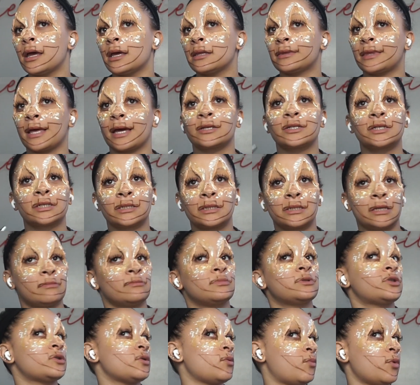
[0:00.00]
That just seems
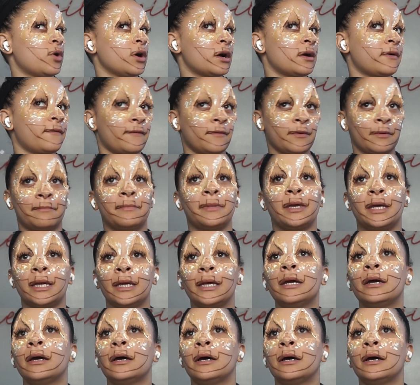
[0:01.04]
to work for me.